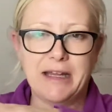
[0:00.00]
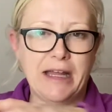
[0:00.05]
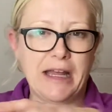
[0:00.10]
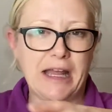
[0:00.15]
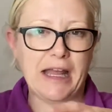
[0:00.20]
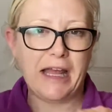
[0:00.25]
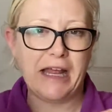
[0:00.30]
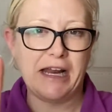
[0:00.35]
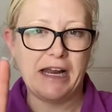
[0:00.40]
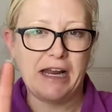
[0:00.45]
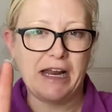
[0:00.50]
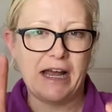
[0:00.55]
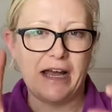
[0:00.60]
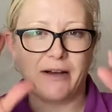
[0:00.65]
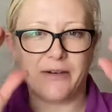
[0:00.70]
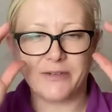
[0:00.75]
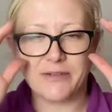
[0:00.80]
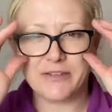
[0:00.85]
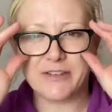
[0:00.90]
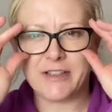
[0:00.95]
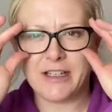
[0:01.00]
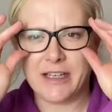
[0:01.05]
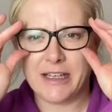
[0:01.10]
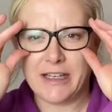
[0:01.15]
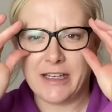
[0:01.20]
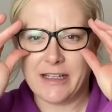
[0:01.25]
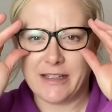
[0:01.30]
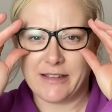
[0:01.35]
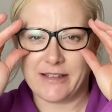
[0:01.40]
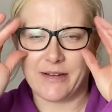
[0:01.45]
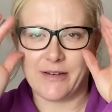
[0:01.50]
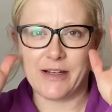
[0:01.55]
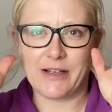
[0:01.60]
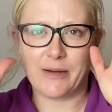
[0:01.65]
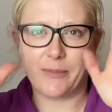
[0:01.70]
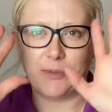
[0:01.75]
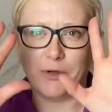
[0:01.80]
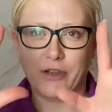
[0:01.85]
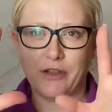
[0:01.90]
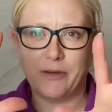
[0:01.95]
in and out, so I can
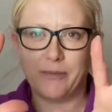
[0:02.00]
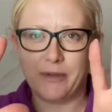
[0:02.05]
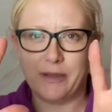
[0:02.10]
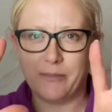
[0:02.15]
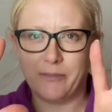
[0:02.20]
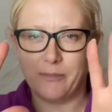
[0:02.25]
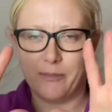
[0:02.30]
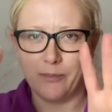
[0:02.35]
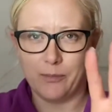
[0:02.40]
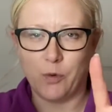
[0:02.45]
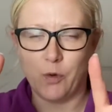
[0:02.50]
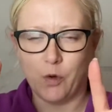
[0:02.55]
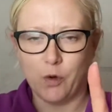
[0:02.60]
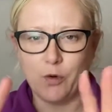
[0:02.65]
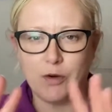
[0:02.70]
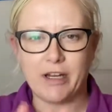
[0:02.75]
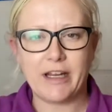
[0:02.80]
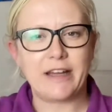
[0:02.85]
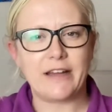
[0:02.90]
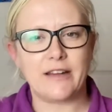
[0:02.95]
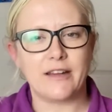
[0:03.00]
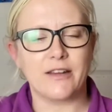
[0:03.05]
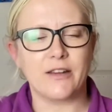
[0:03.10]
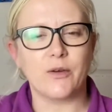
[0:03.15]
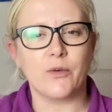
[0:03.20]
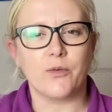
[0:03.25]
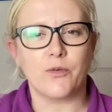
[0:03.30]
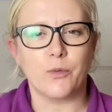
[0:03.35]
put them in more in the